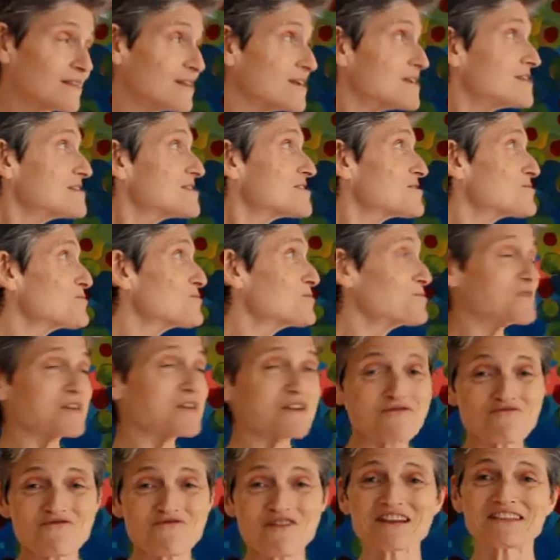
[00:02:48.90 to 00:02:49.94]
This would
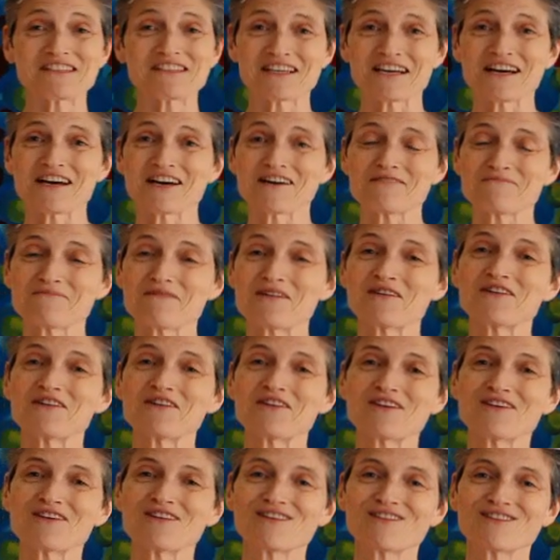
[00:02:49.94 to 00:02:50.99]
be a great time
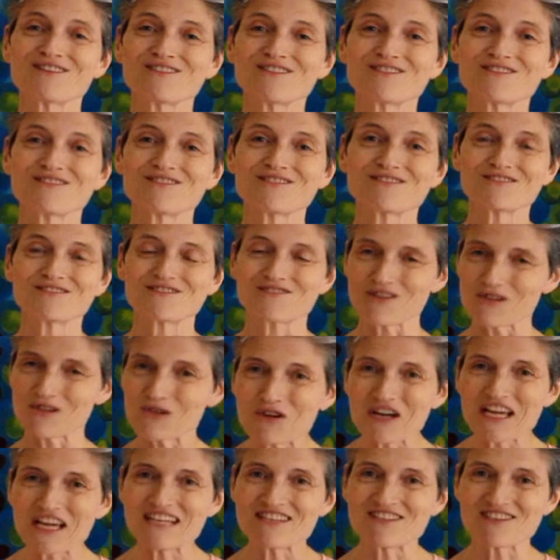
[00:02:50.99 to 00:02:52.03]
to
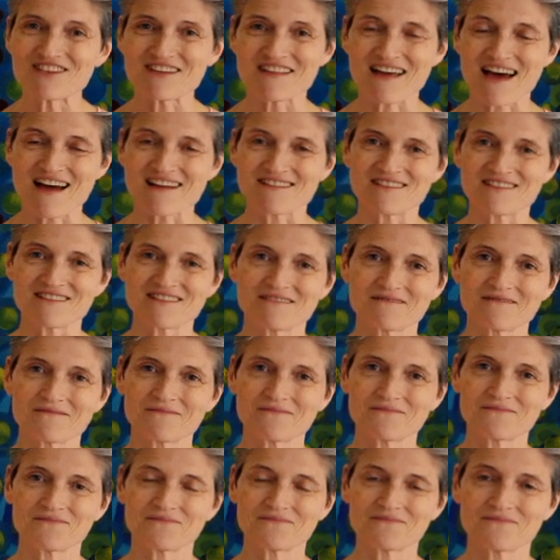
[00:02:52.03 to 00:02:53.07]
look into that.
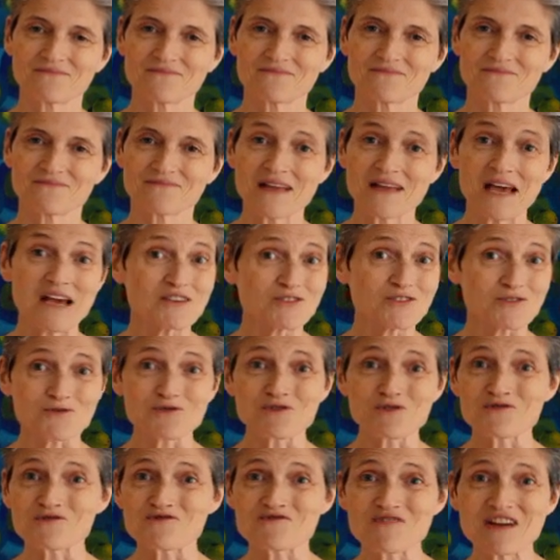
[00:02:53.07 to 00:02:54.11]
It's
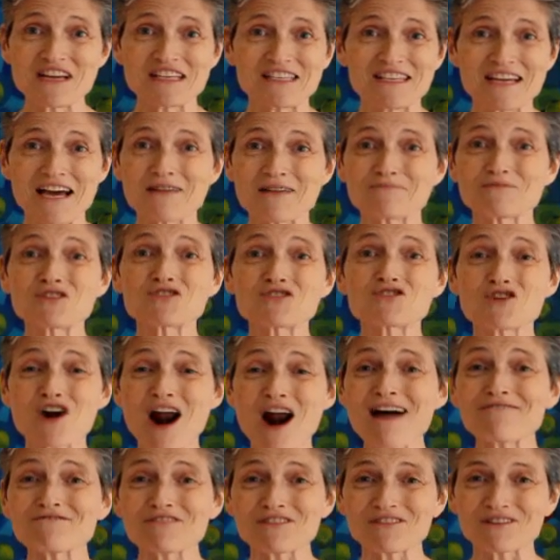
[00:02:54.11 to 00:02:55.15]
also a great time to
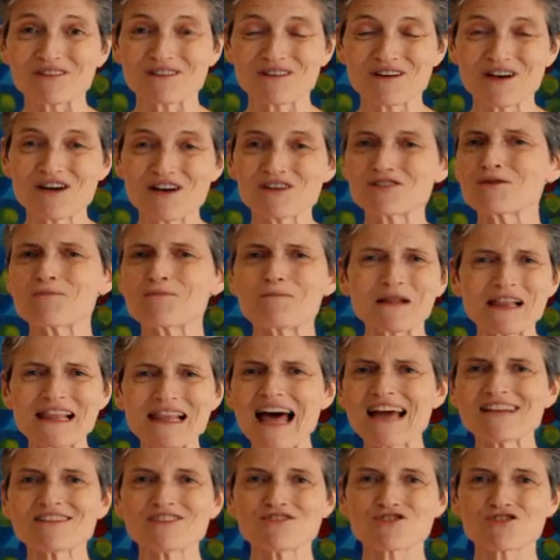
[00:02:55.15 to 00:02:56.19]
travel, to
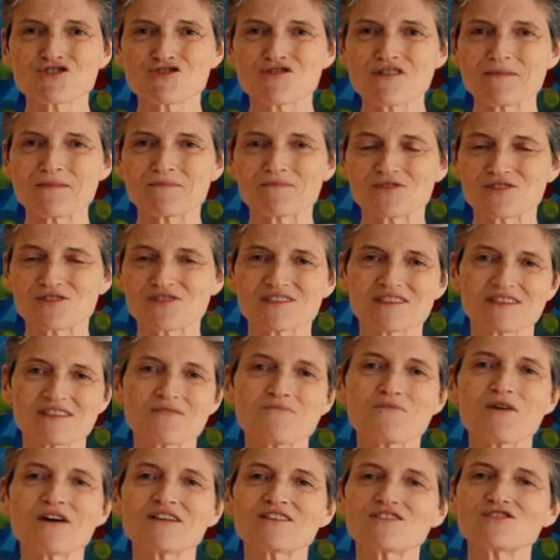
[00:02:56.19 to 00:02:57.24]
plan a trip to
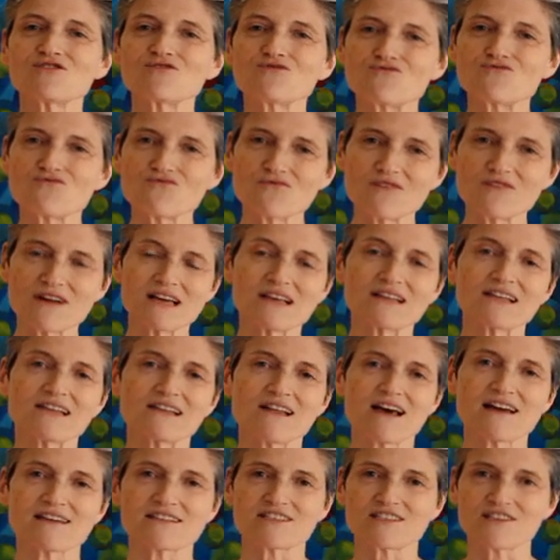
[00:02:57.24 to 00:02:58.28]
somewhere that you'd really
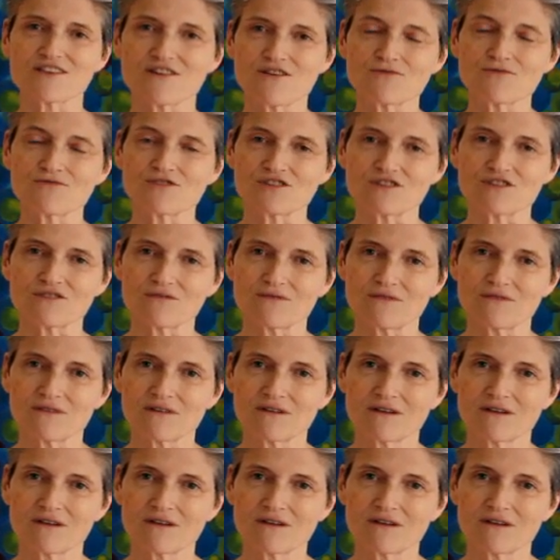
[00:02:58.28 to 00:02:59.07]
like to go to.